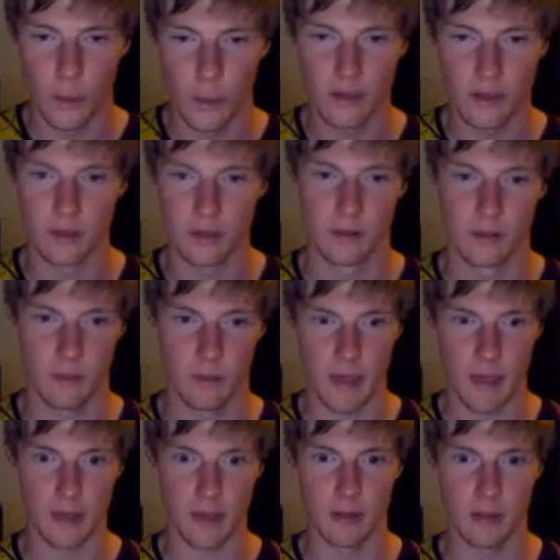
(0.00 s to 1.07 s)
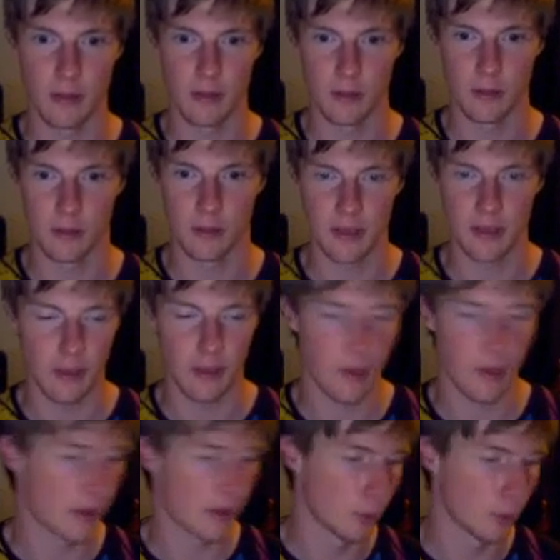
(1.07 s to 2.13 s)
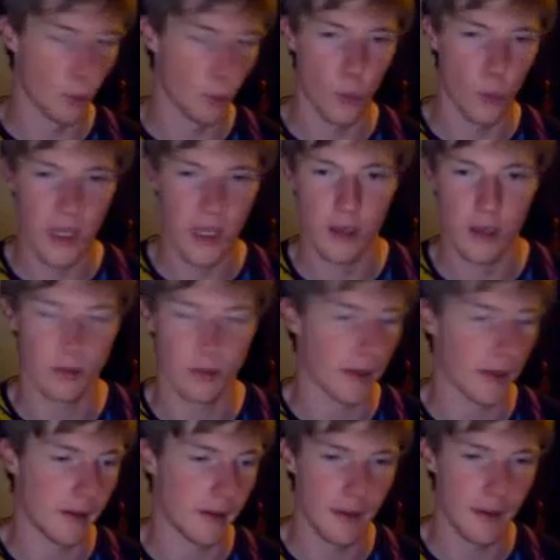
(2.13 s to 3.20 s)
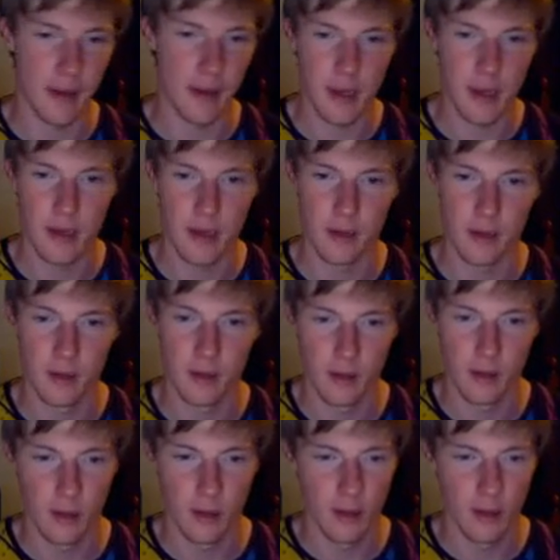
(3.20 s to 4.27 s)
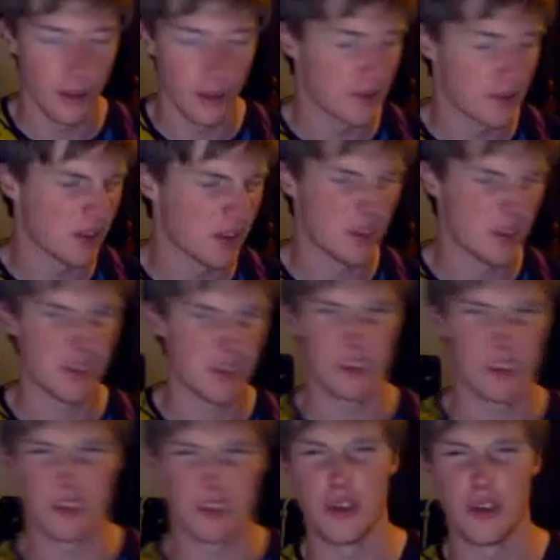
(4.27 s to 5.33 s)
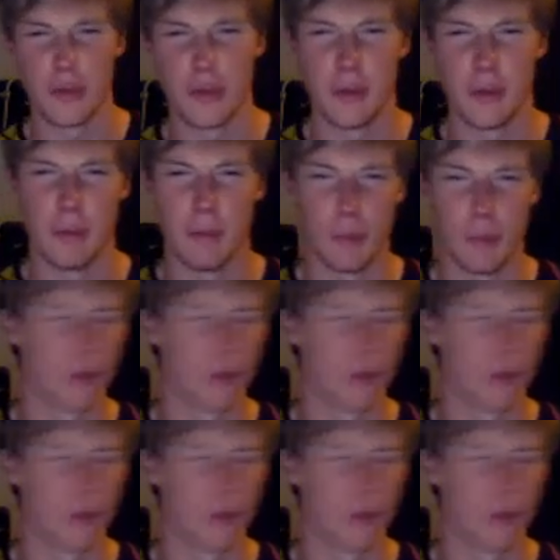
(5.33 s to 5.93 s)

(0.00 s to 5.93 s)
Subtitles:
win matches instead of making him look weak like he did here? It's just stupid